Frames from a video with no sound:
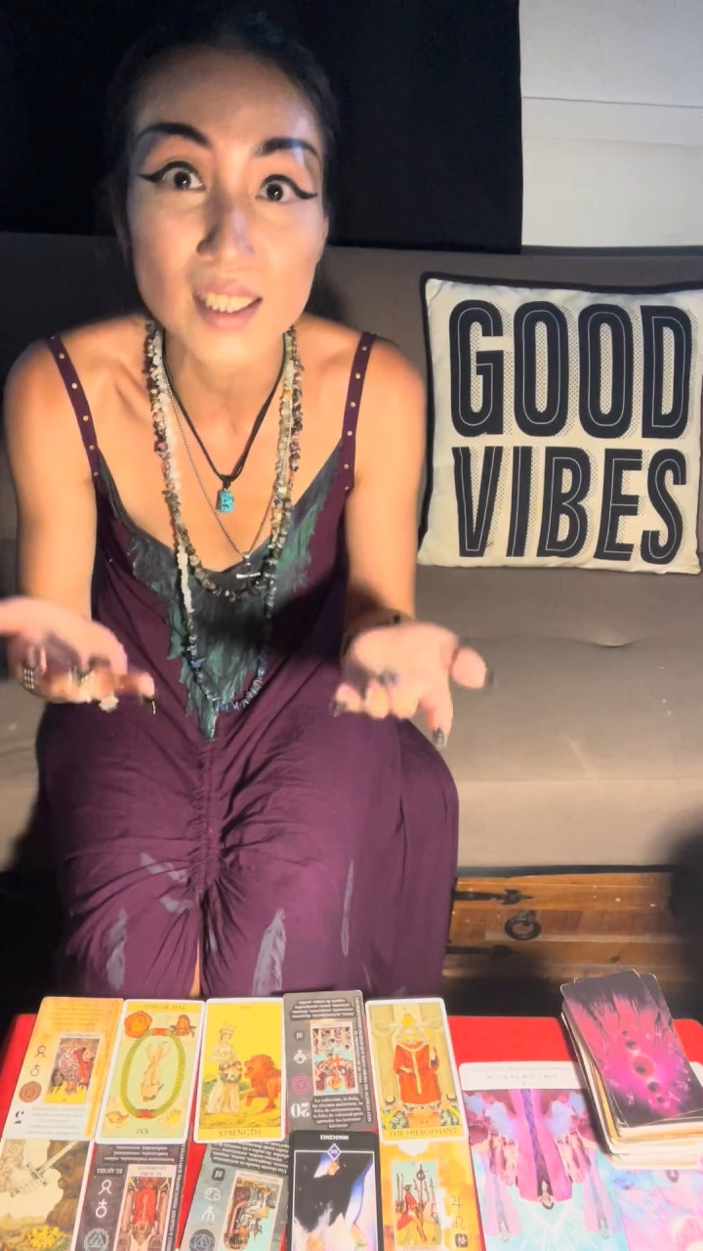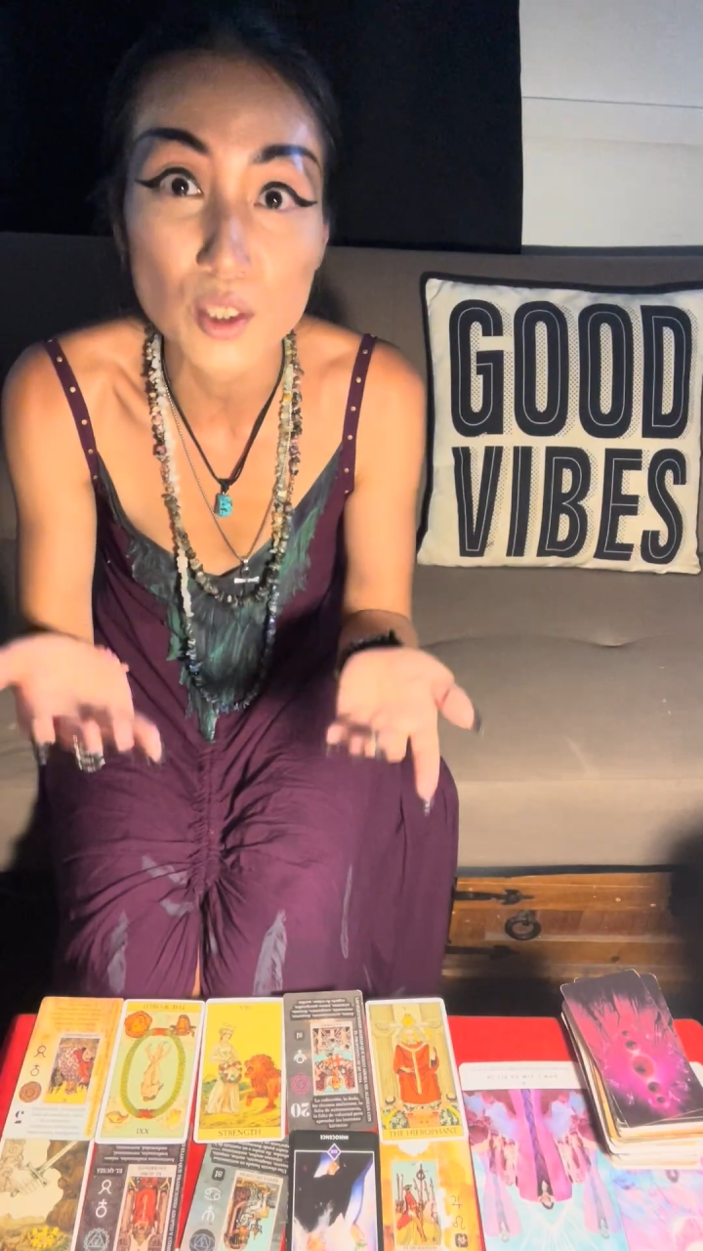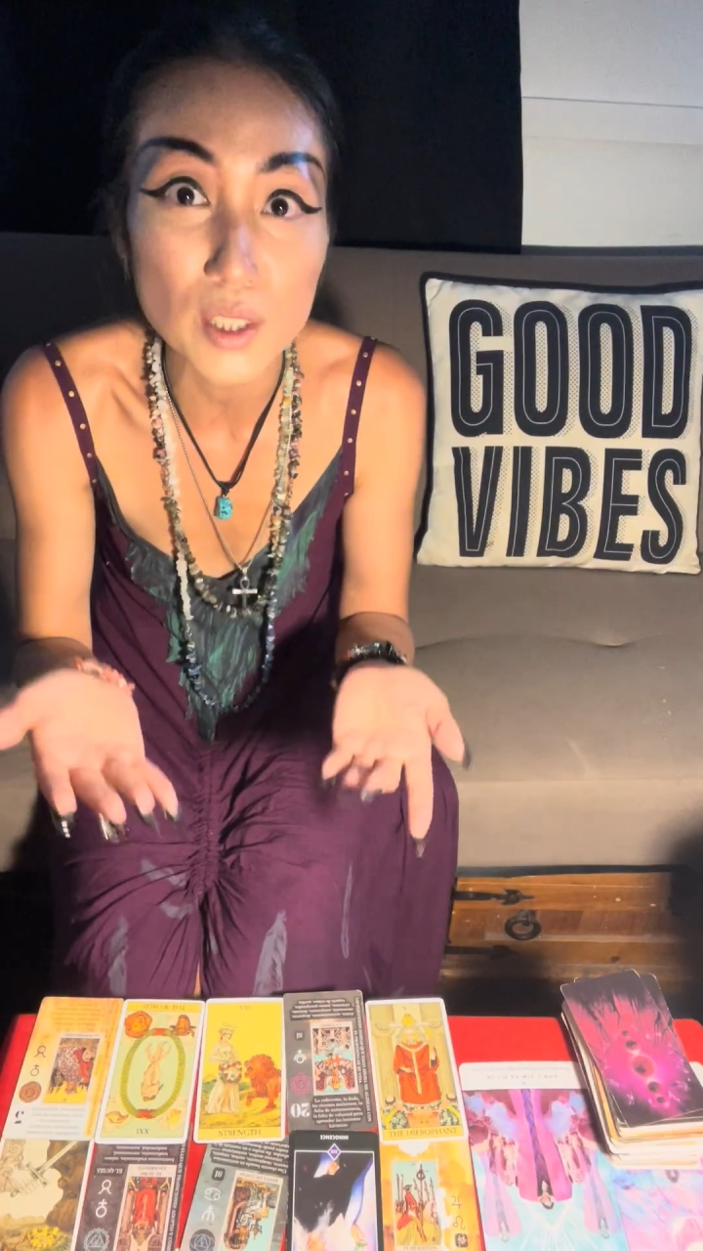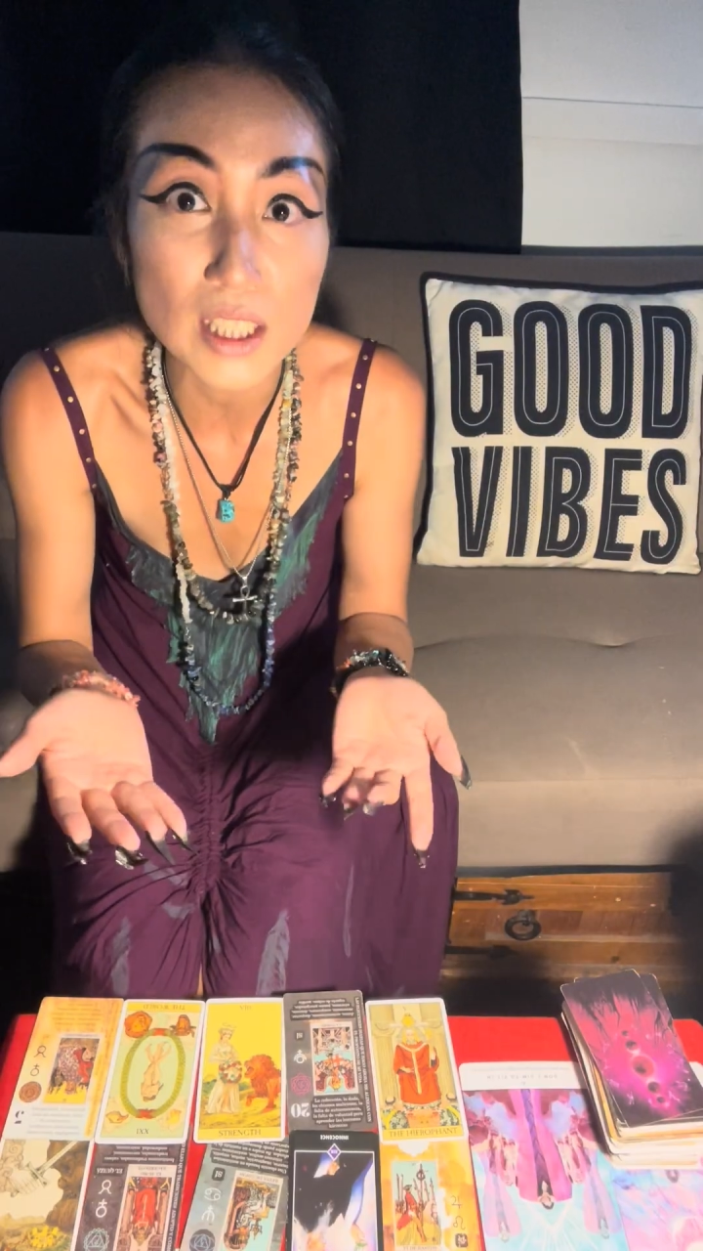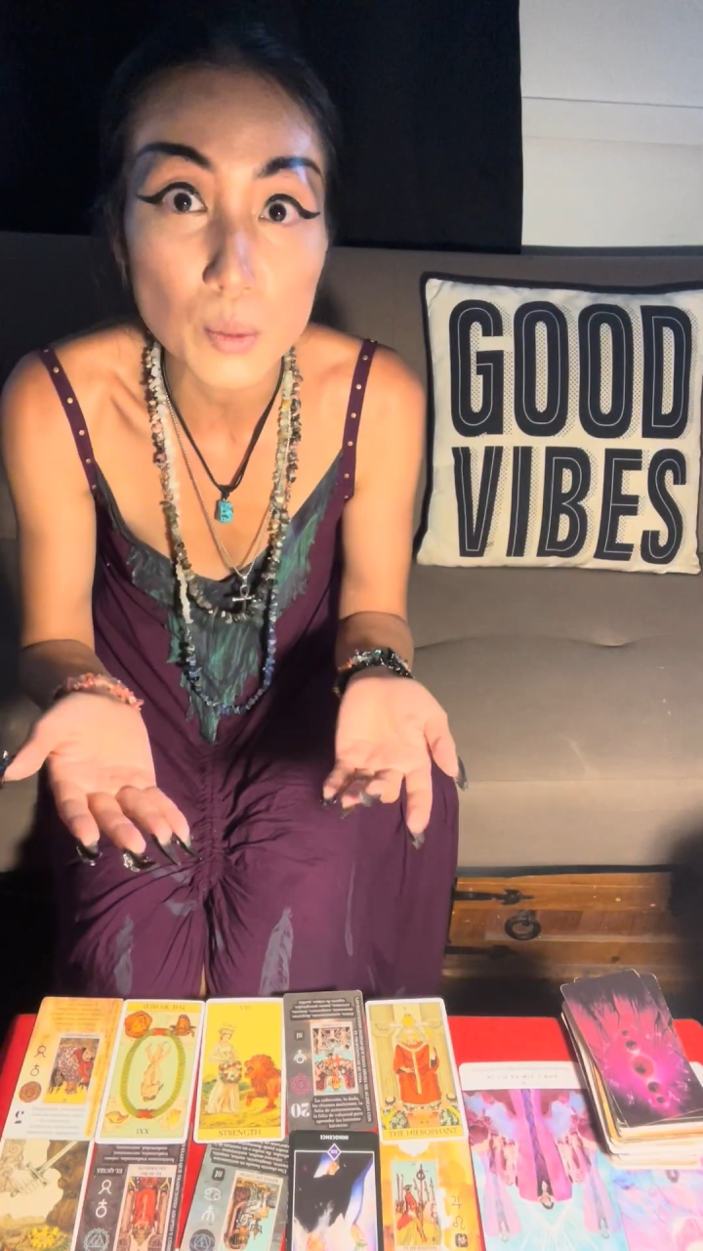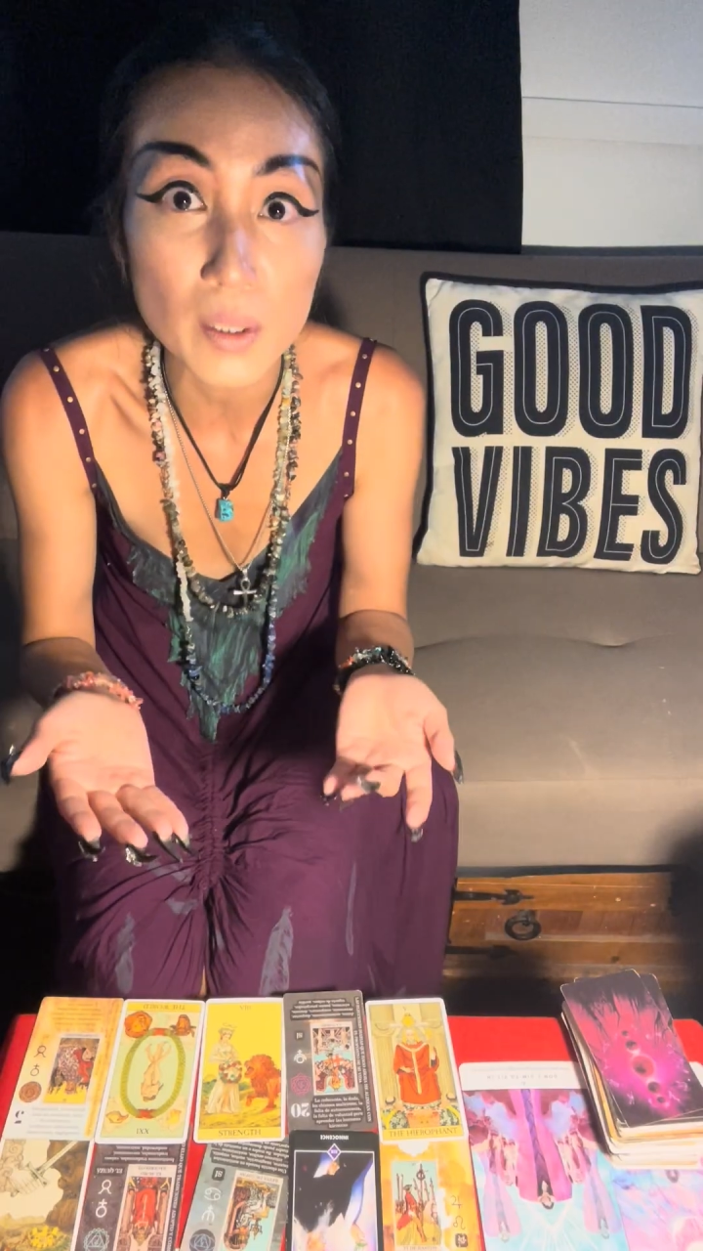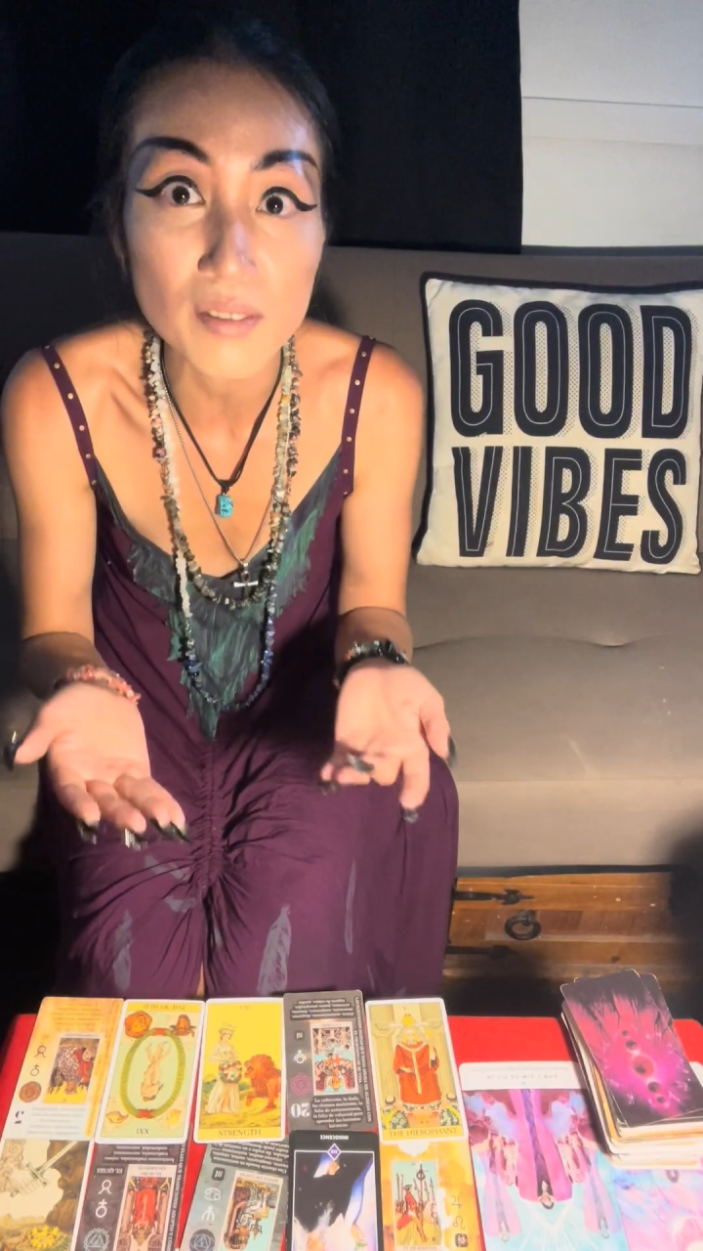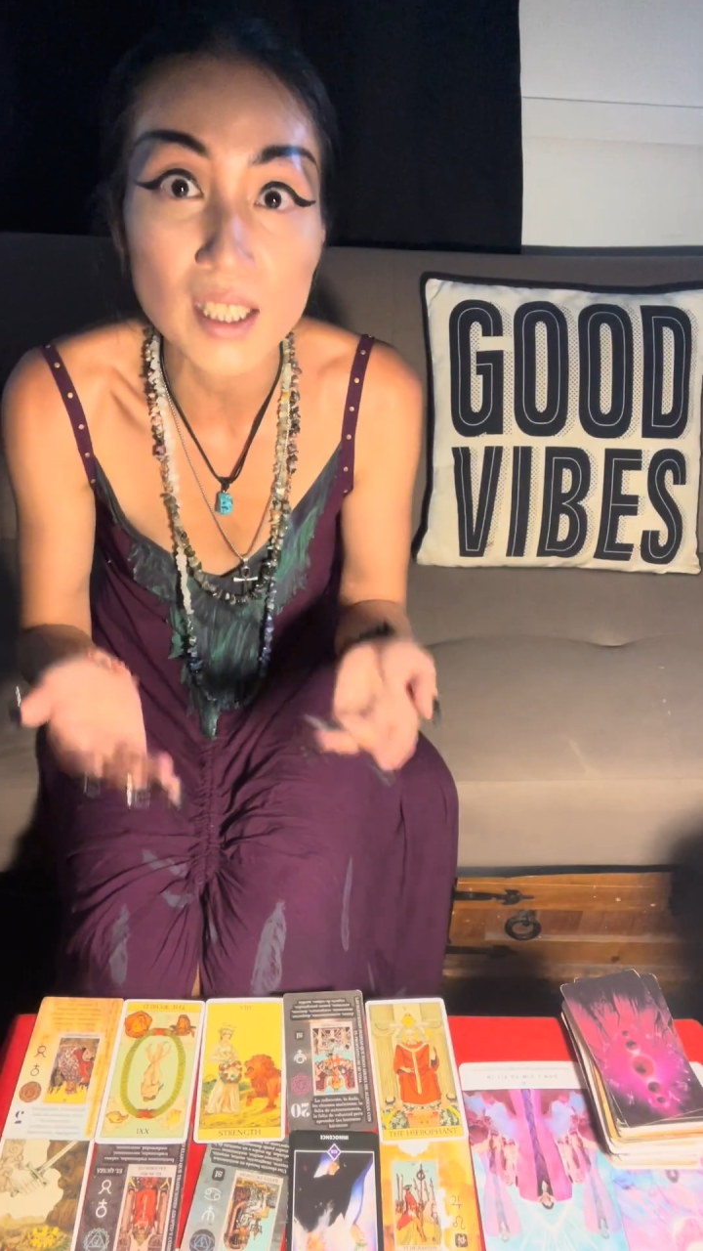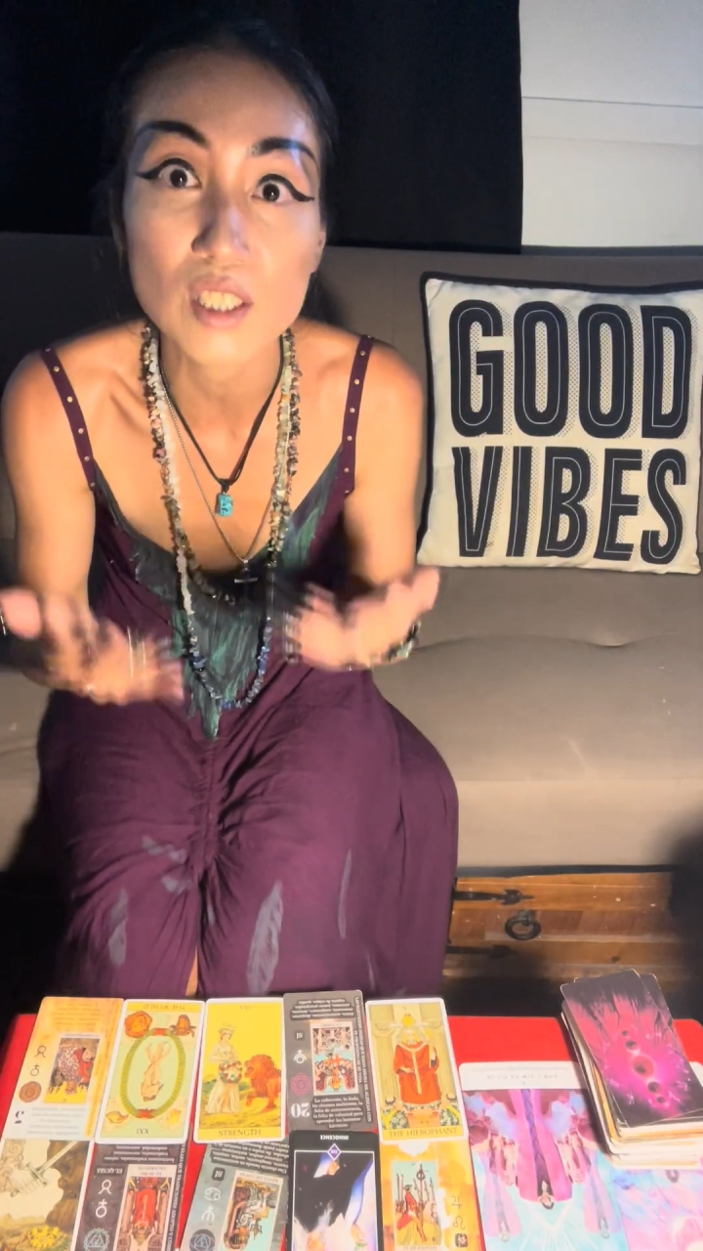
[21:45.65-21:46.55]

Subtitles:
you need to pivot.